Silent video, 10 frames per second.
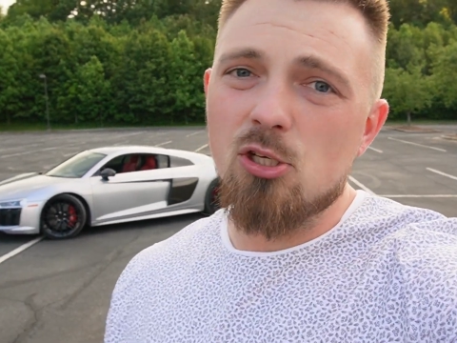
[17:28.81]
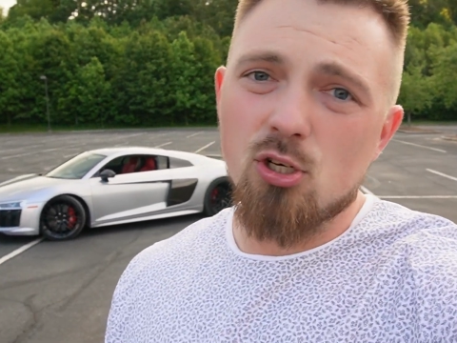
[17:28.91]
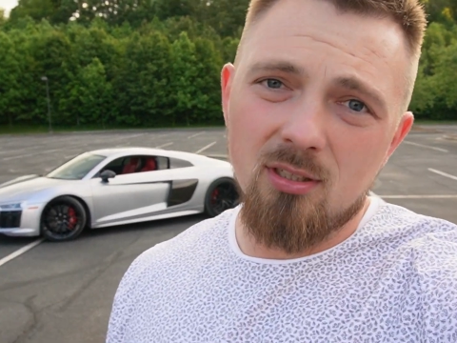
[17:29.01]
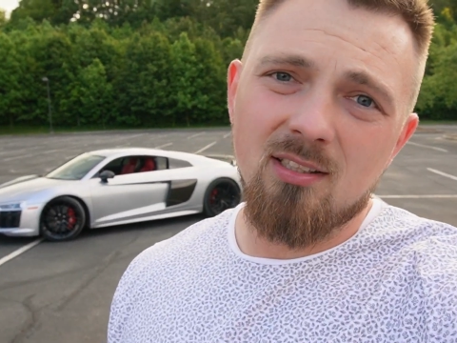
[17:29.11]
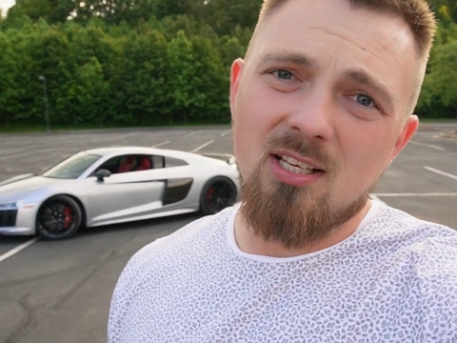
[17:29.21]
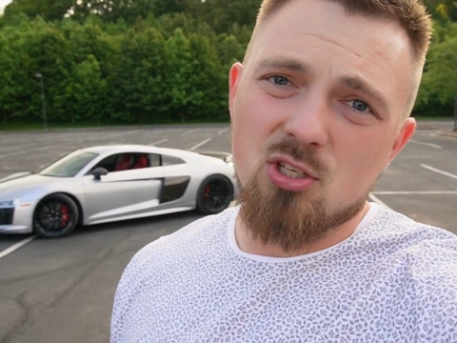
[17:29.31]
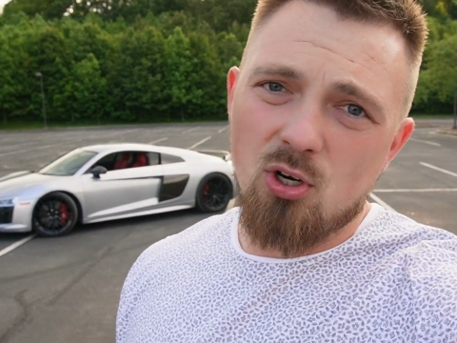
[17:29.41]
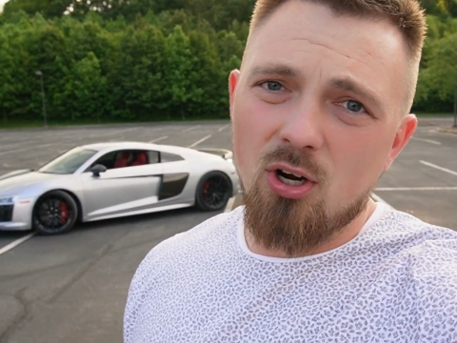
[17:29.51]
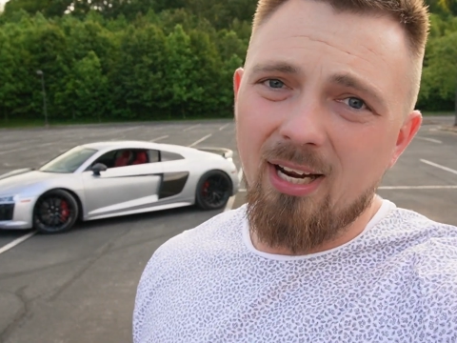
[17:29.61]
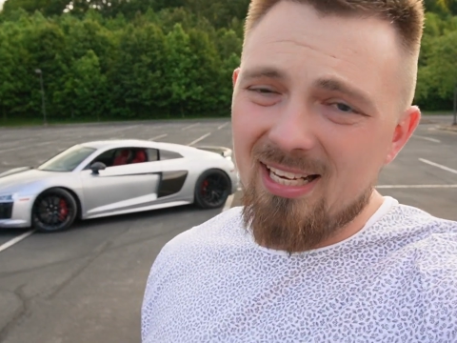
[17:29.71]
sure that this
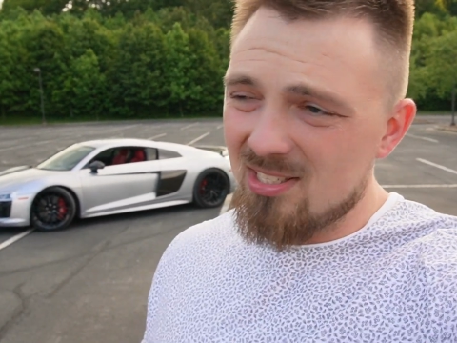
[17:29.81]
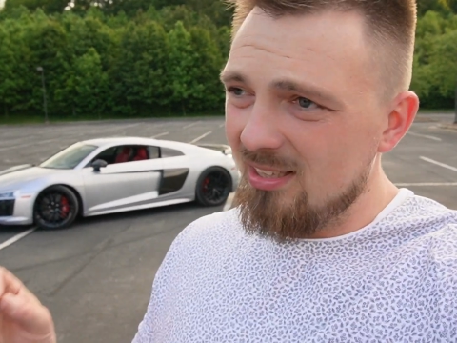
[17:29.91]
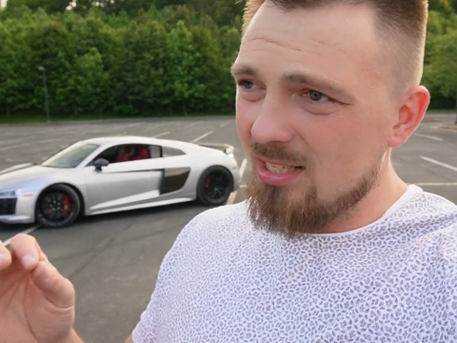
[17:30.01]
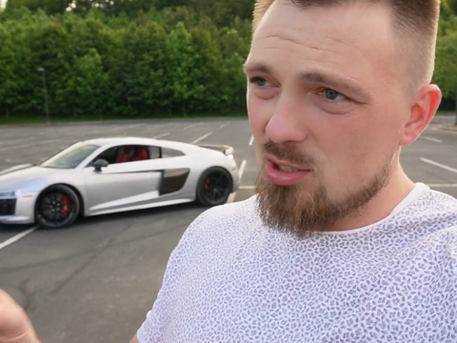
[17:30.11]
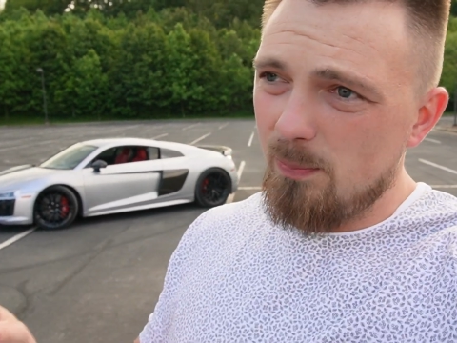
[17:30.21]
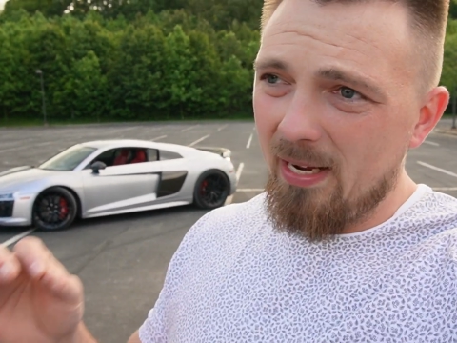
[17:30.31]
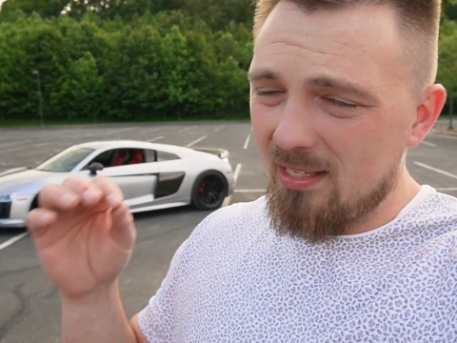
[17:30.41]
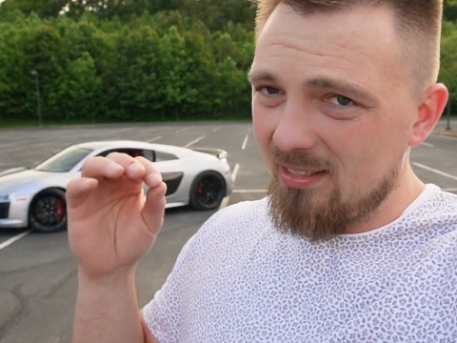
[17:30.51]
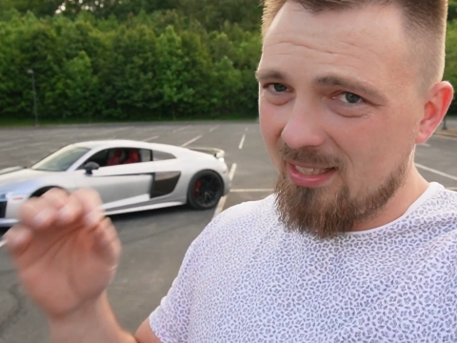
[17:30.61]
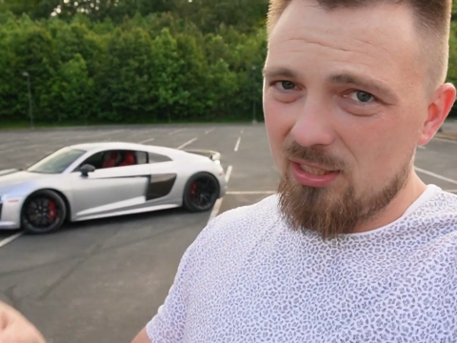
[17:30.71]
car is in the
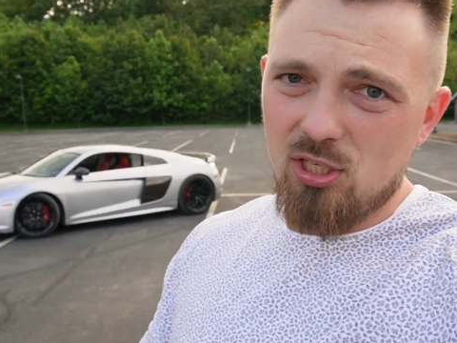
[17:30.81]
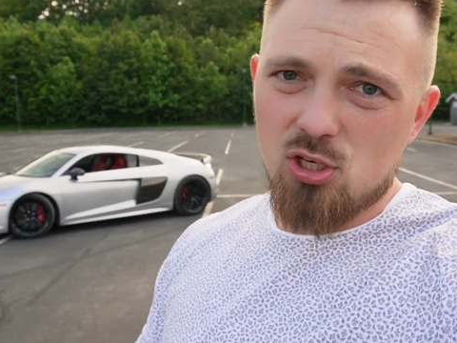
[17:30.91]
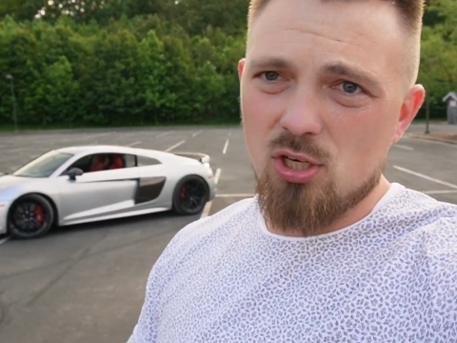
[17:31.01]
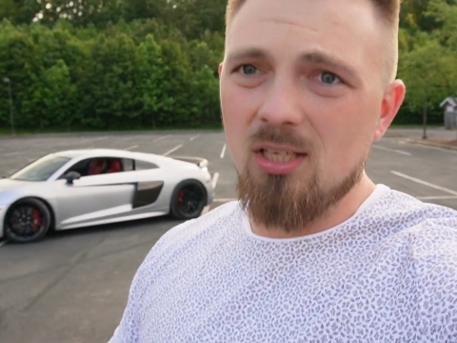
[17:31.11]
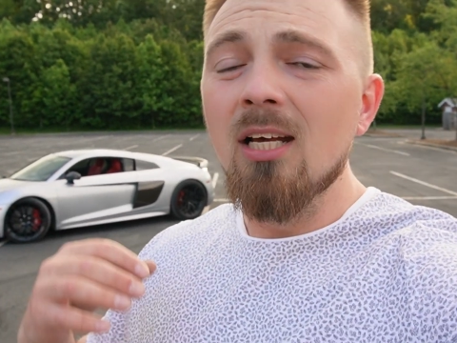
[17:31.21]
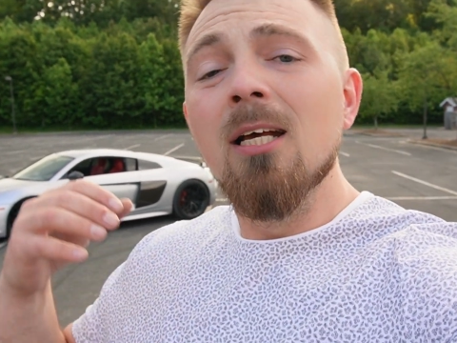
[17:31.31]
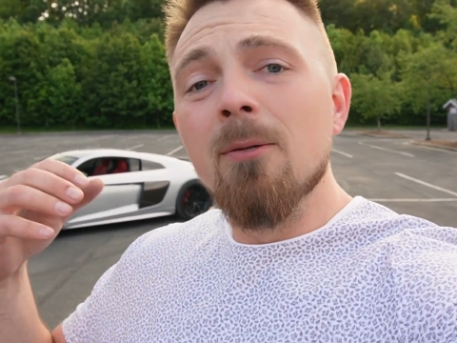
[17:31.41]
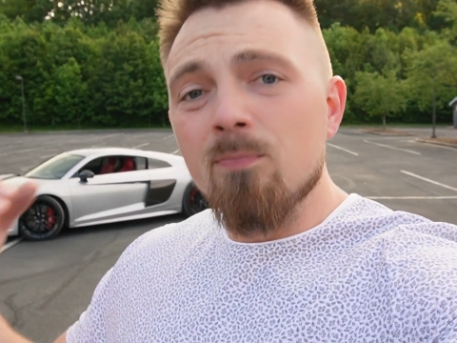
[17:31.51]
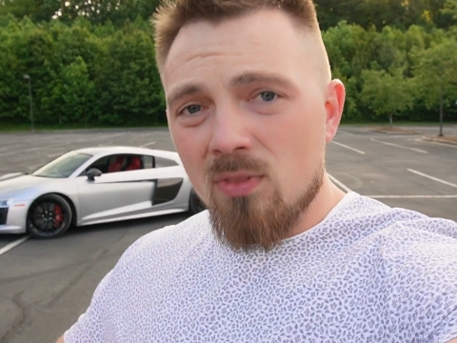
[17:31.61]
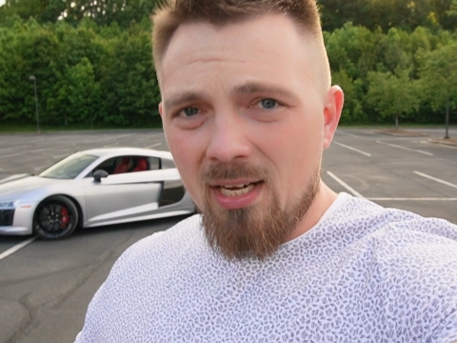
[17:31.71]
spec and the condition
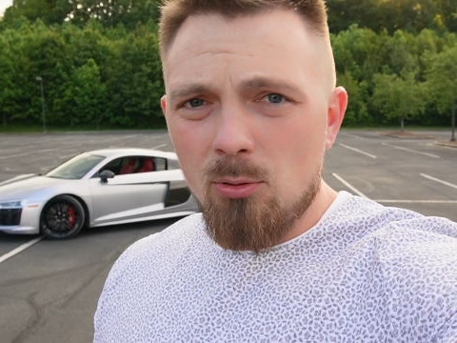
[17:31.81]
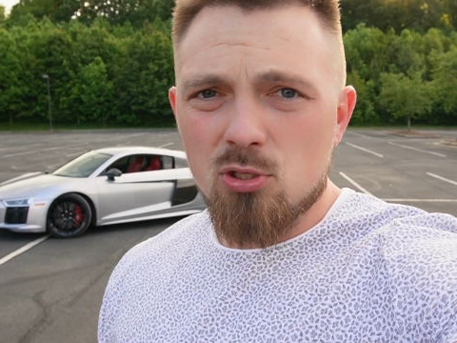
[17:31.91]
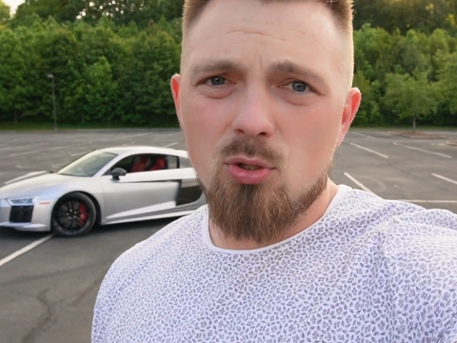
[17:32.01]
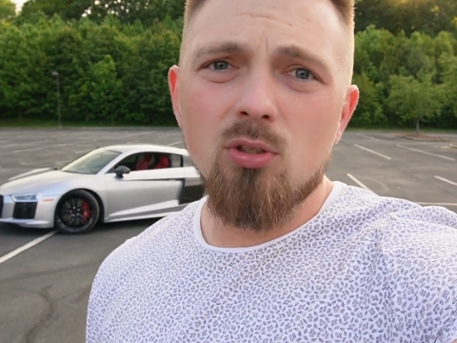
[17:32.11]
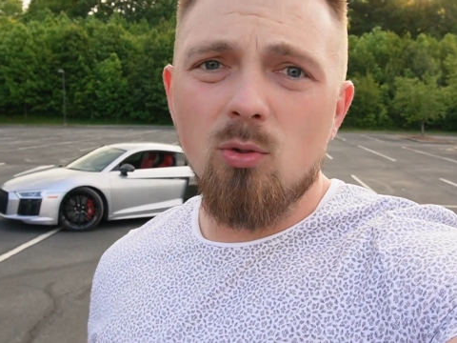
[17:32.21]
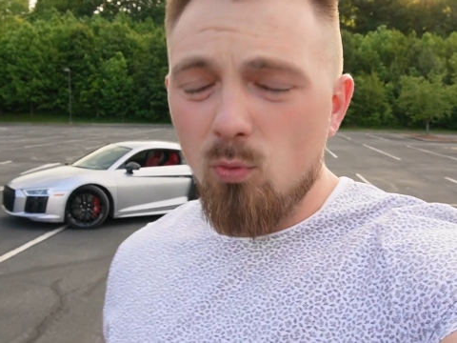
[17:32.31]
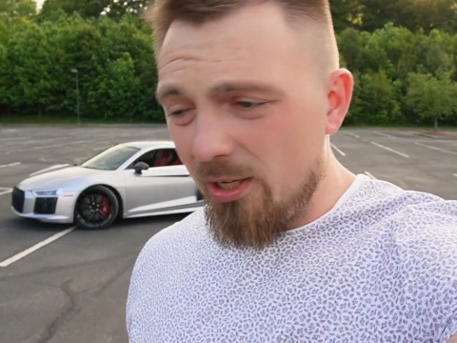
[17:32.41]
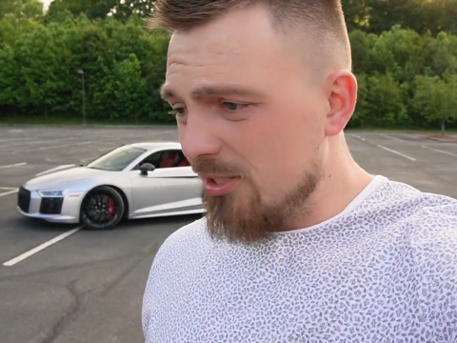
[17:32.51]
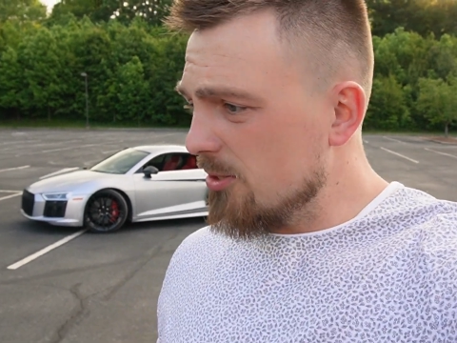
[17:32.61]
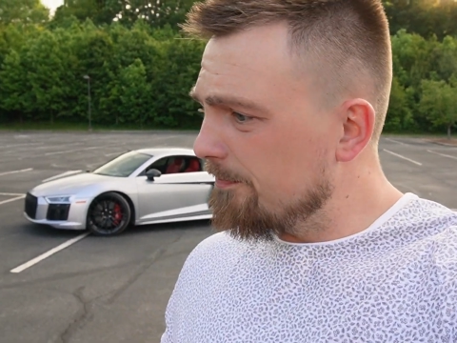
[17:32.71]
that I was told it
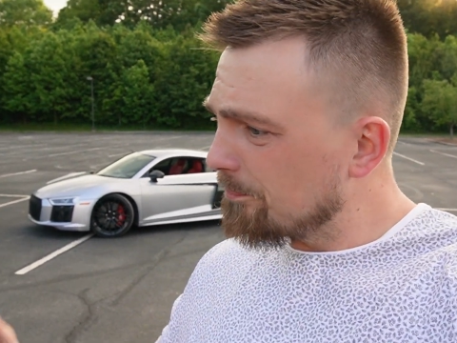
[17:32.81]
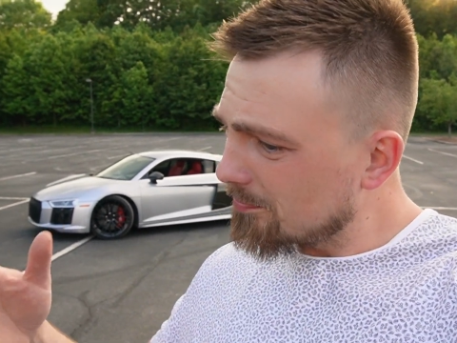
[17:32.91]
was